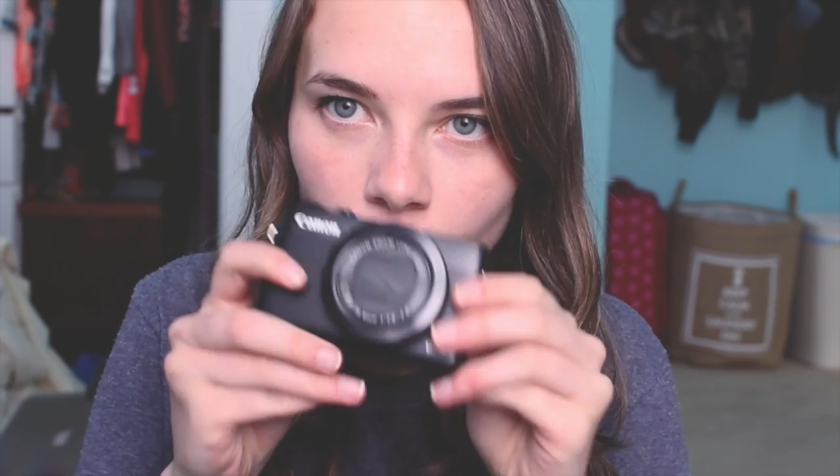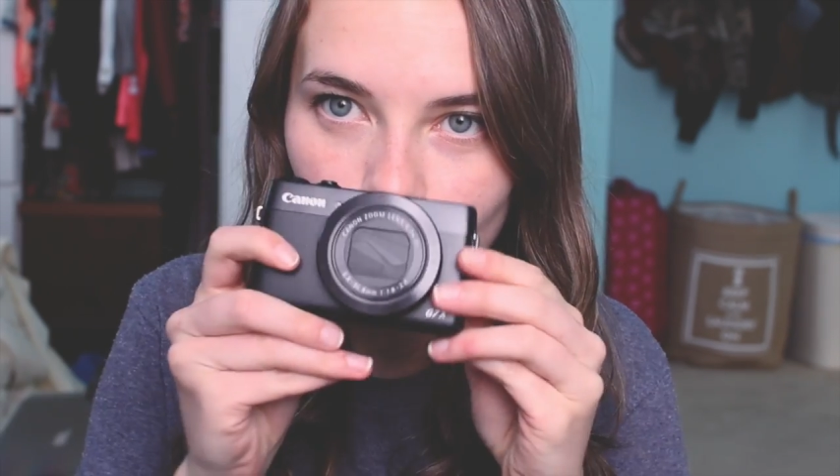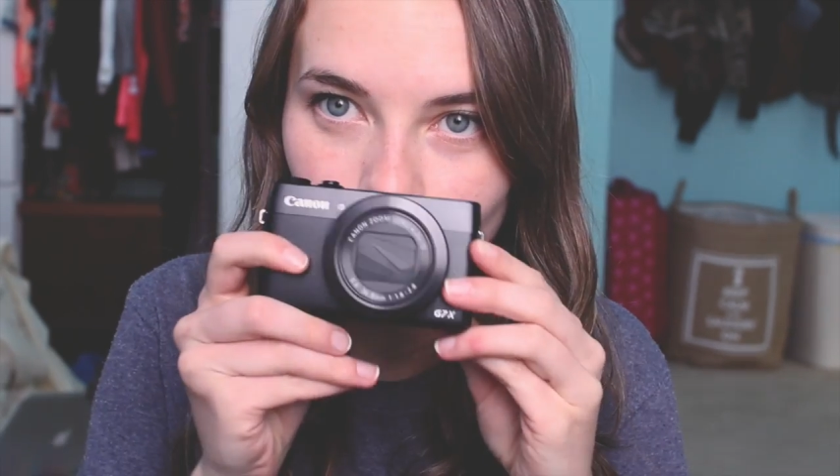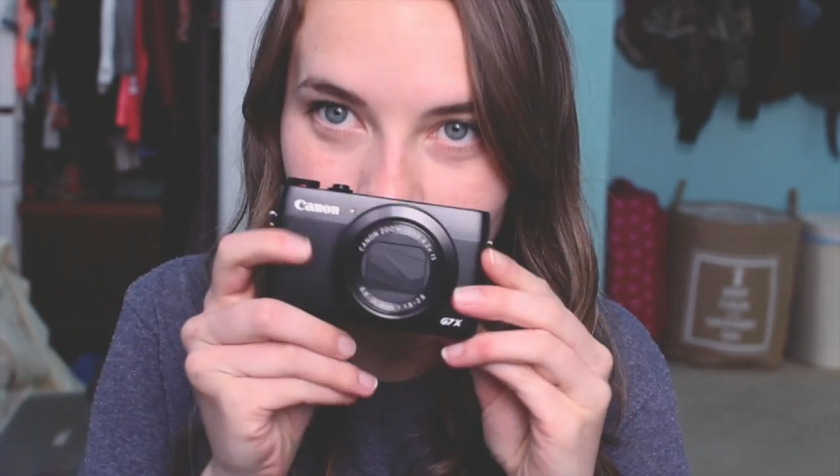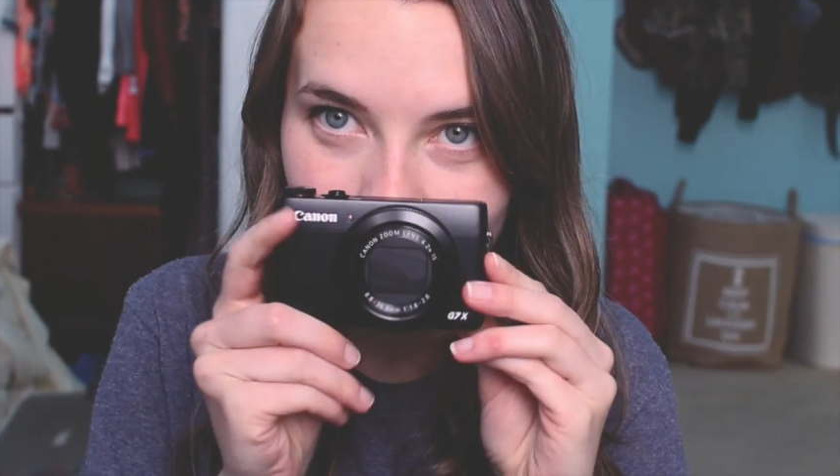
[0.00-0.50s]

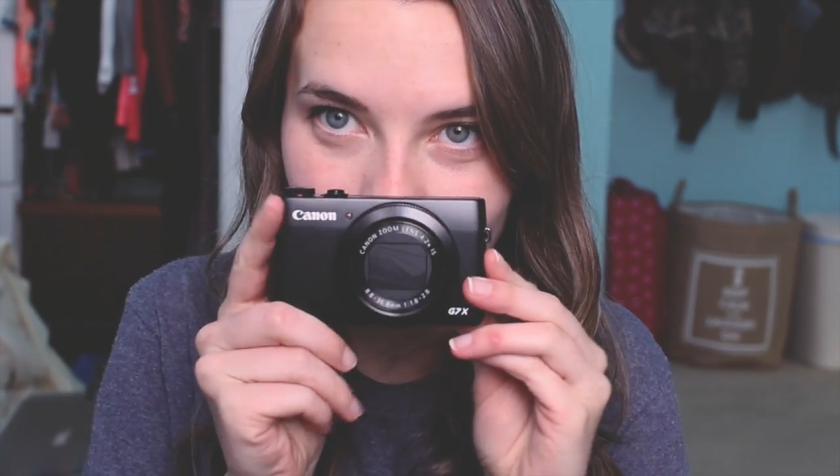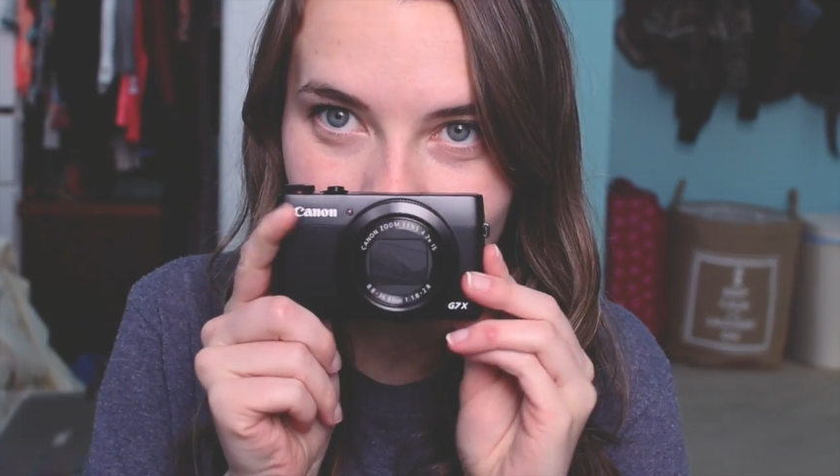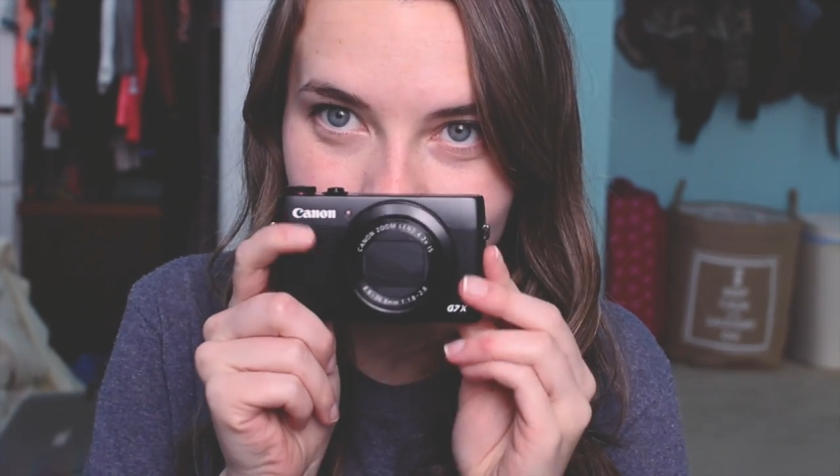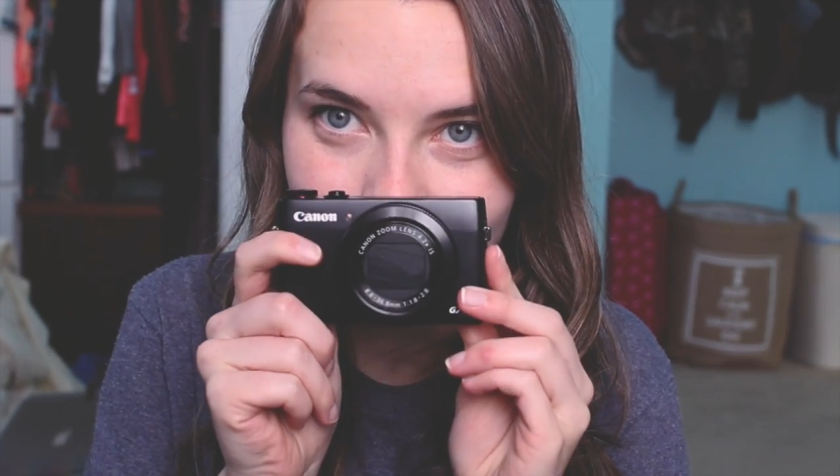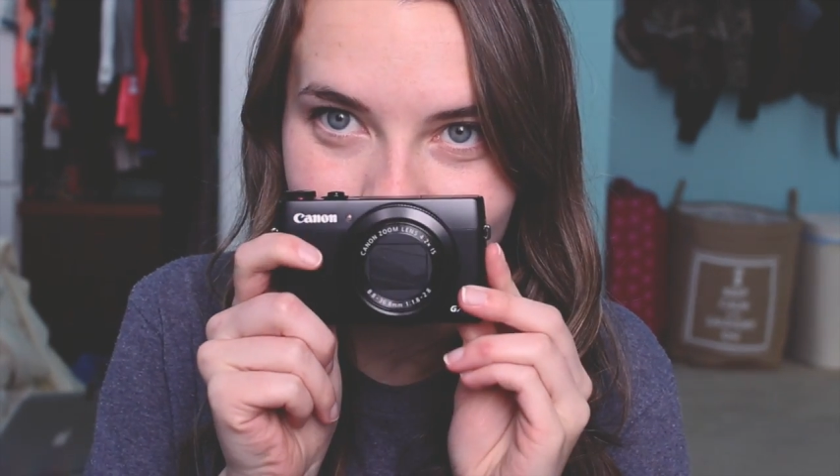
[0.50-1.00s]
Look at
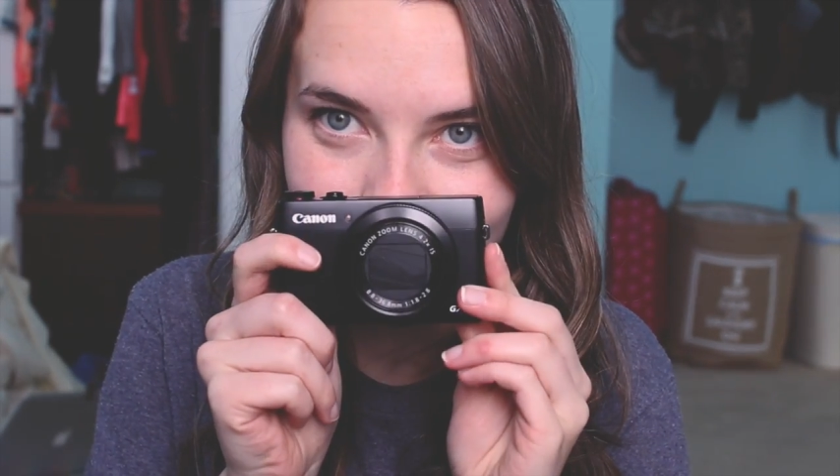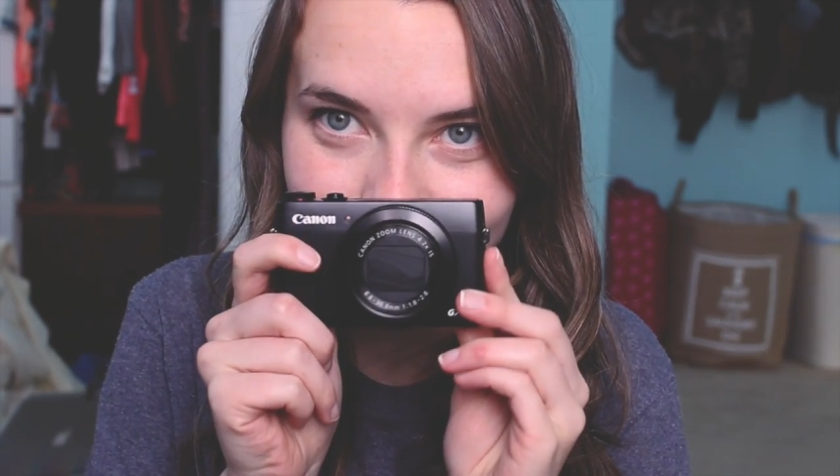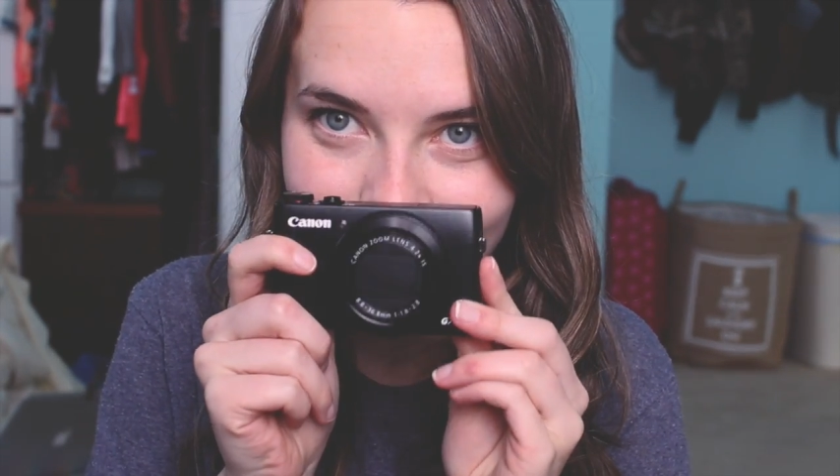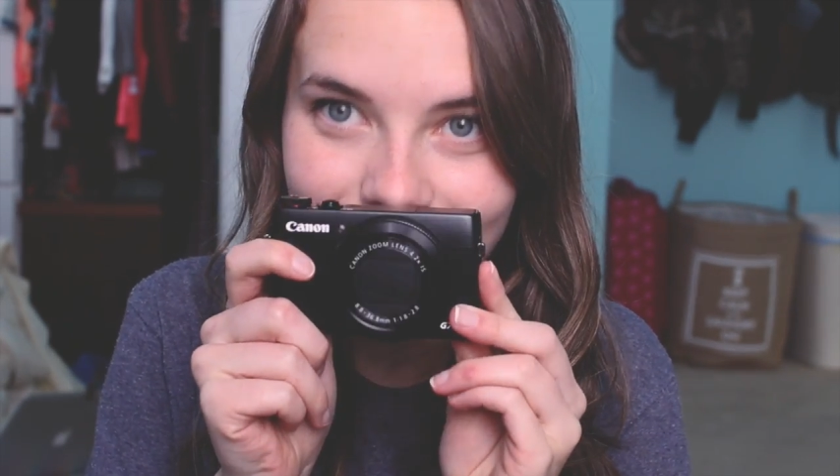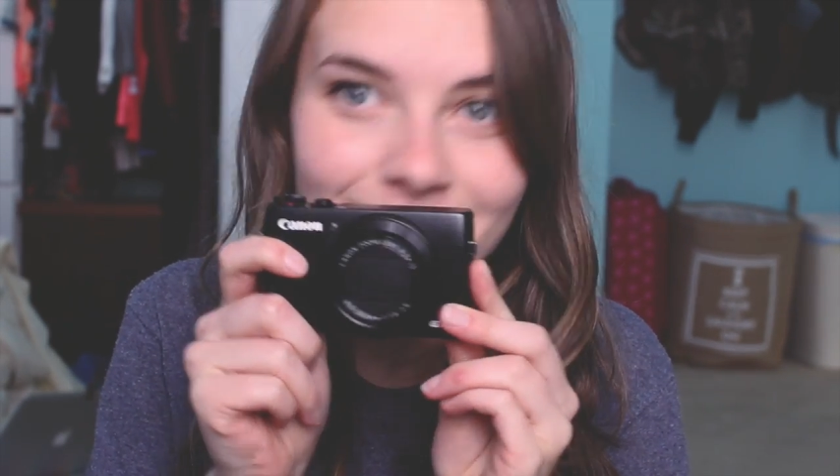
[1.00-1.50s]
it.
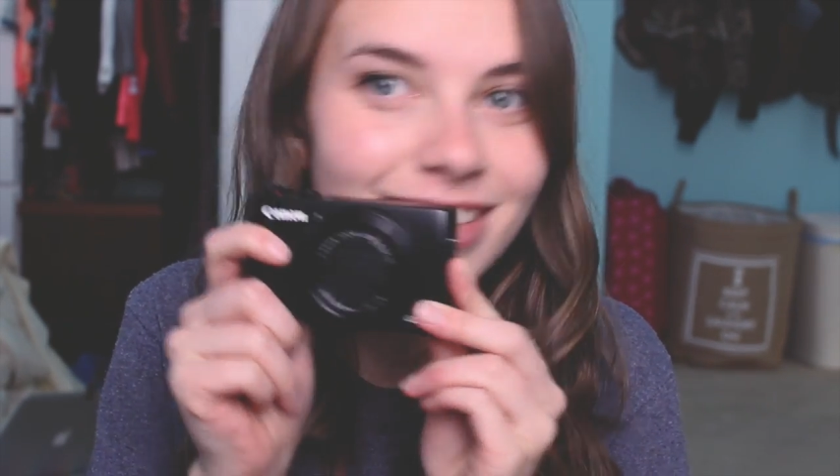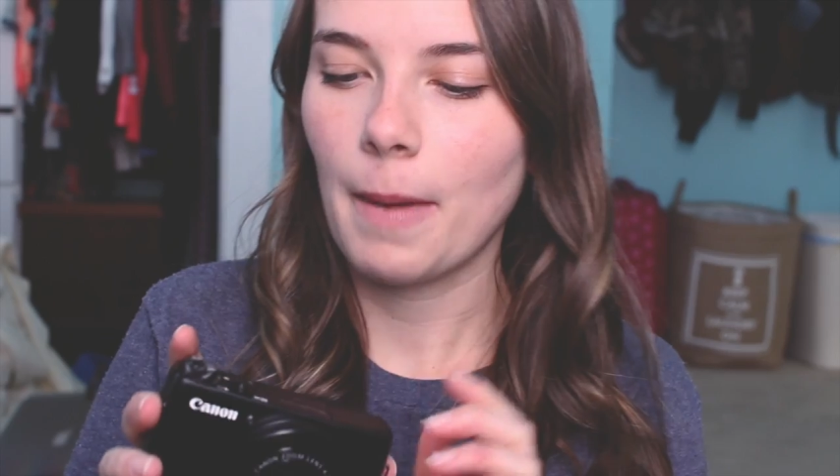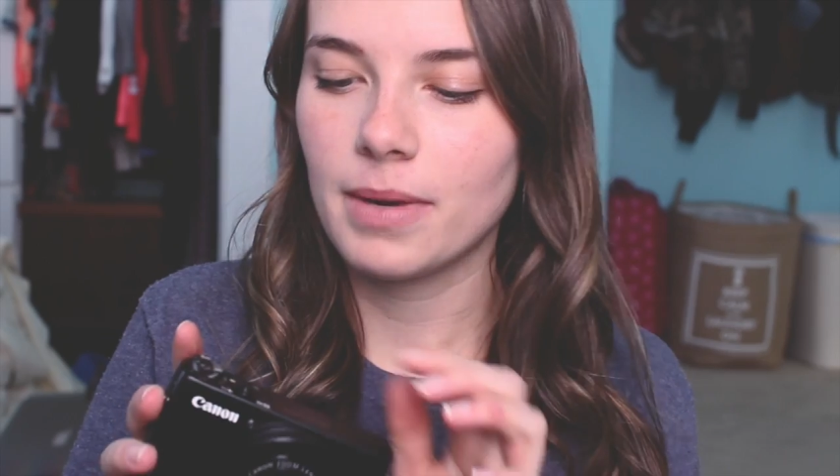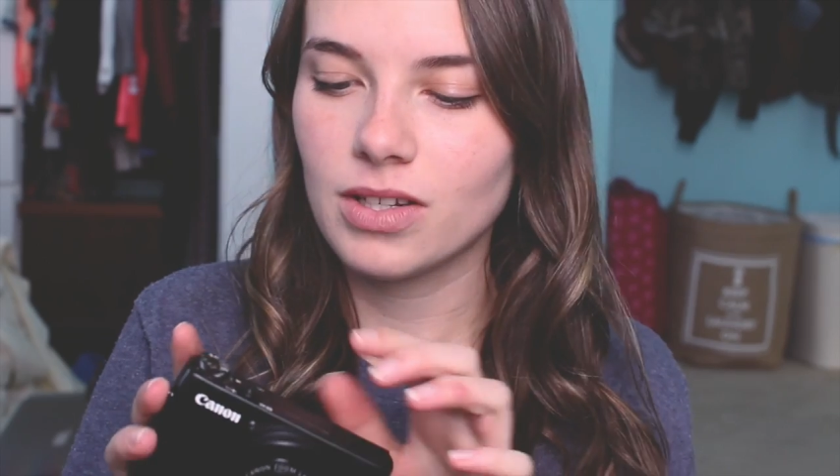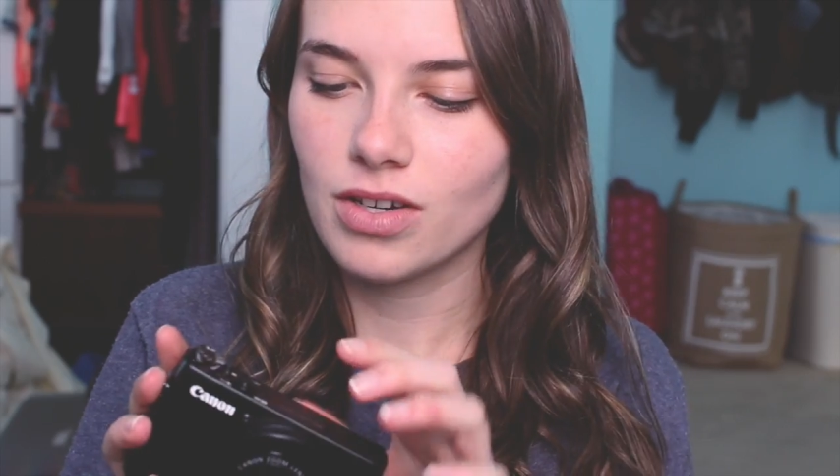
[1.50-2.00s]

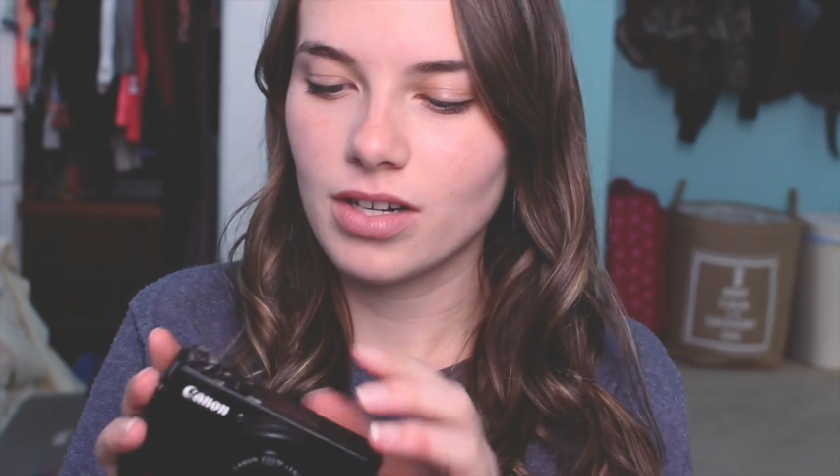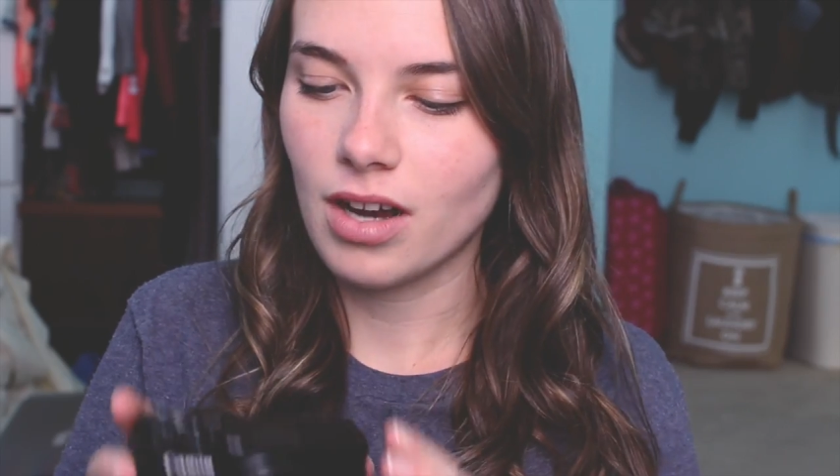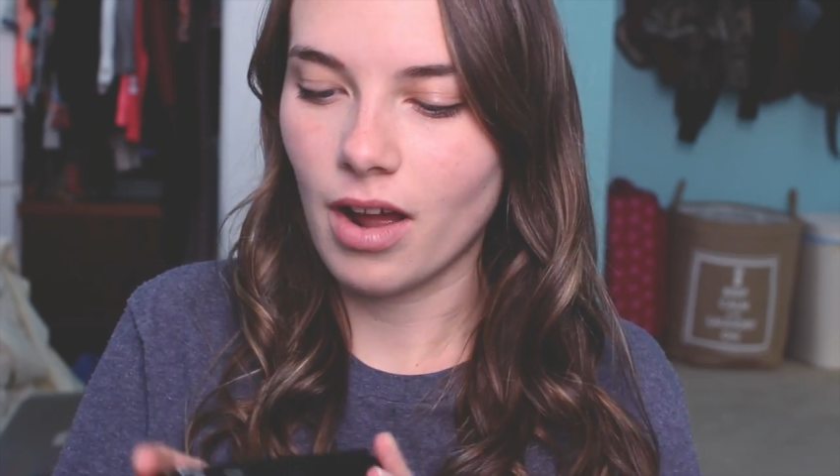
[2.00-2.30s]
I'm gonna turn